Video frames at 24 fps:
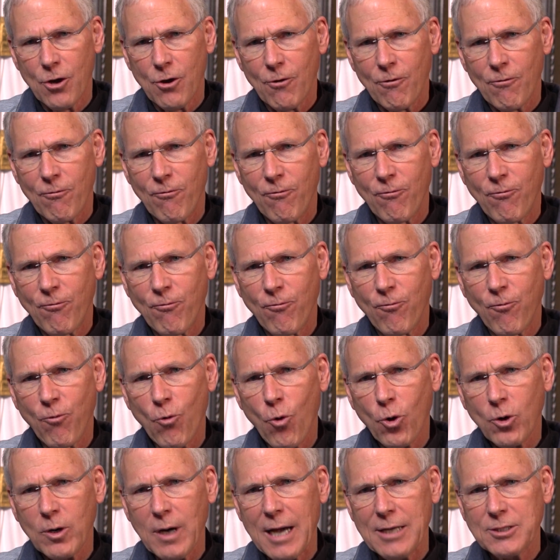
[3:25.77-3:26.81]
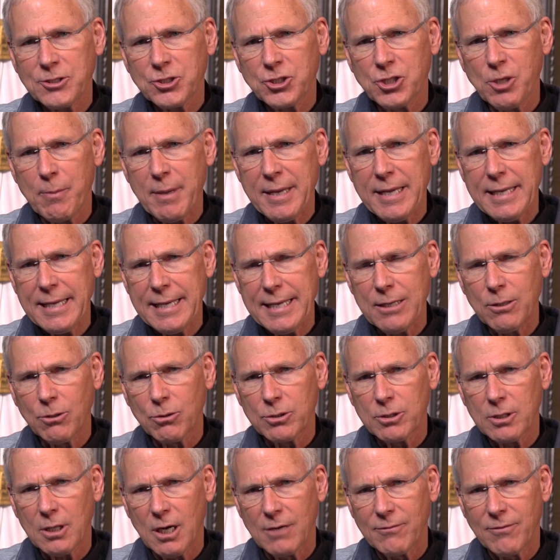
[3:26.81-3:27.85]
for us to be
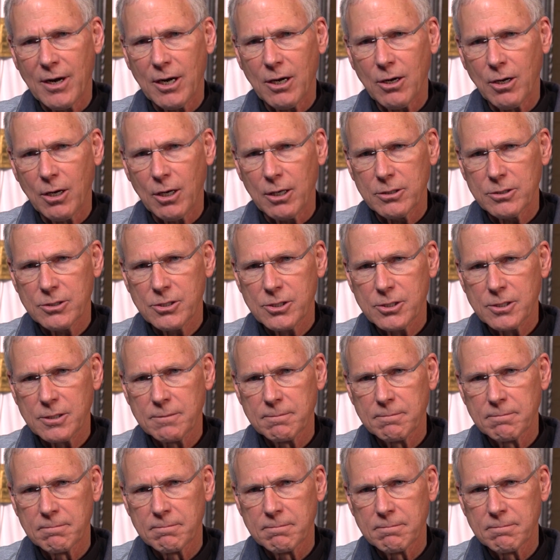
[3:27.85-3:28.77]
healed of our hurts.